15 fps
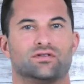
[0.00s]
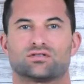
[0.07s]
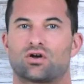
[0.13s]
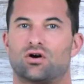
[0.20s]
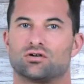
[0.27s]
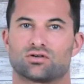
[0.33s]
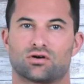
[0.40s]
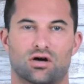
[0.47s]
These
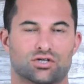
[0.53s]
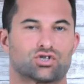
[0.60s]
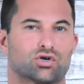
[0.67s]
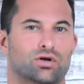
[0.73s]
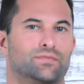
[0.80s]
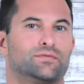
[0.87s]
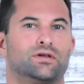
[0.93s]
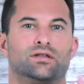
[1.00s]
calls are
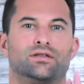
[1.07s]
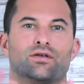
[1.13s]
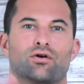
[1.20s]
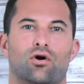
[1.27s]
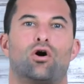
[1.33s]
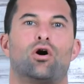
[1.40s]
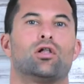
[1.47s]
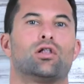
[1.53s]
unscripted,
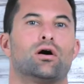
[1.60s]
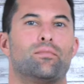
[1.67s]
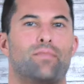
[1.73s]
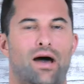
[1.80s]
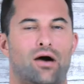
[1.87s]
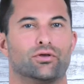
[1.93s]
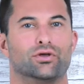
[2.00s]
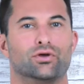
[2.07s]
they're all
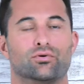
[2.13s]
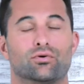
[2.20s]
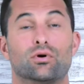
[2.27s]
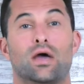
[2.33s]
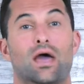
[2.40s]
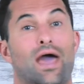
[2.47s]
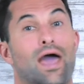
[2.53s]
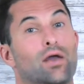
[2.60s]
about you,
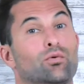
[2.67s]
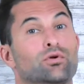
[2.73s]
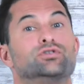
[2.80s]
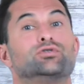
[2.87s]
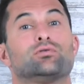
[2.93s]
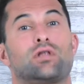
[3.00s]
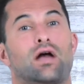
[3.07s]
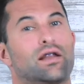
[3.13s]
and we
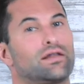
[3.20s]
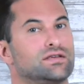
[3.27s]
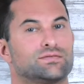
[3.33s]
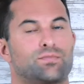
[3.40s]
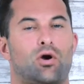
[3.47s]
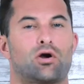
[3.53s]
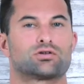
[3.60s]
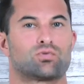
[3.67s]
do a lot of
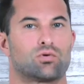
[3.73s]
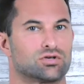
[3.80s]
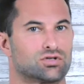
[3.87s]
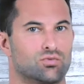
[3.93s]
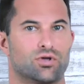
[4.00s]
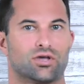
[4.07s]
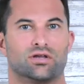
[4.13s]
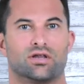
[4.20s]
these parts work
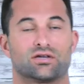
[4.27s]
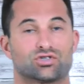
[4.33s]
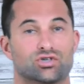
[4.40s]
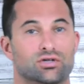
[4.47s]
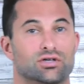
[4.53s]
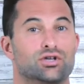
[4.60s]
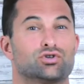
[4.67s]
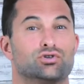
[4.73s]
so we can
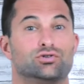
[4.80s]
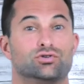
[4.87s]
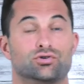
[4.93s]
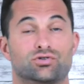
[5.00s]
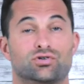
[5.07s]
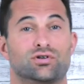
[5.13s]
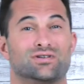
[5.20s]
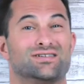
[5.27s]
actually
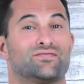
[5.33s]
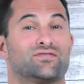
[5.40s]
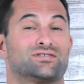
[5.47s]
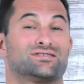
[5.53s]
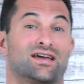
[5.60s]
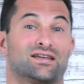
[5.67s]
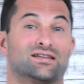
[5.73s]
introduce you to different